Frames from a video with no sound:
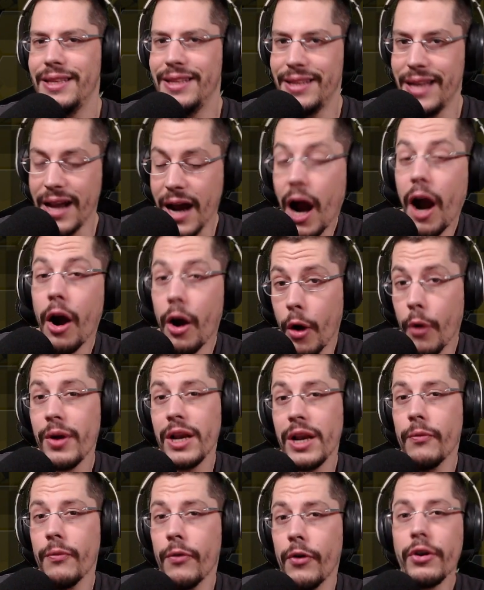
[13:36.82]
they are
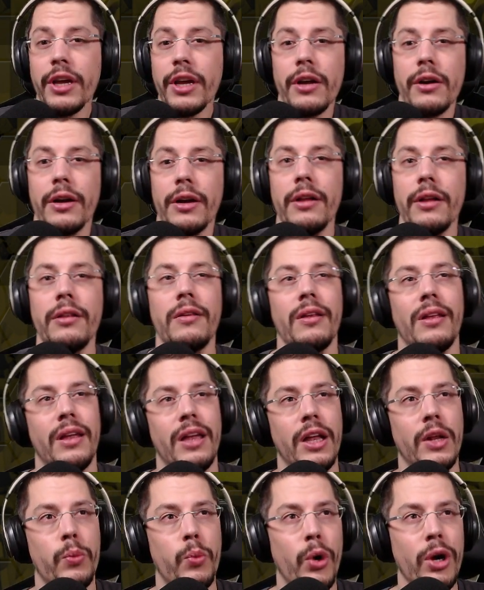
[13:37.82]
already working on it.
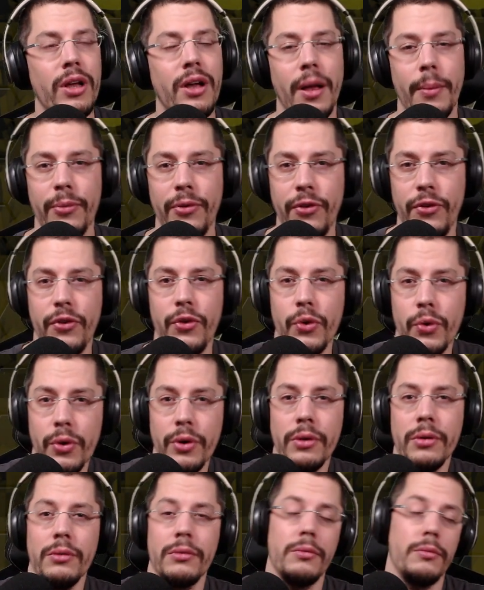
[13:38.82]
It will come
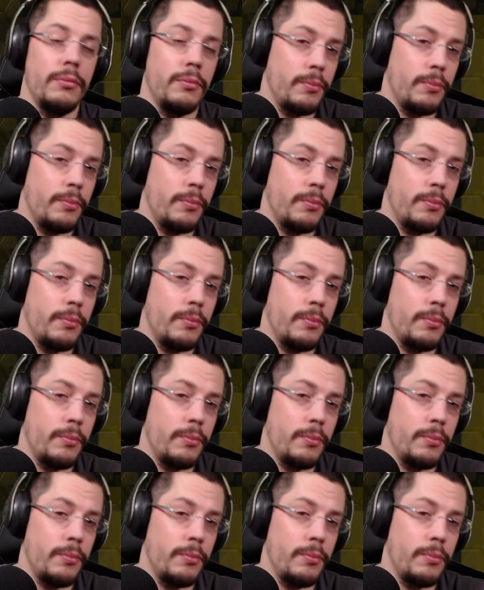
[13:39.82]
soon.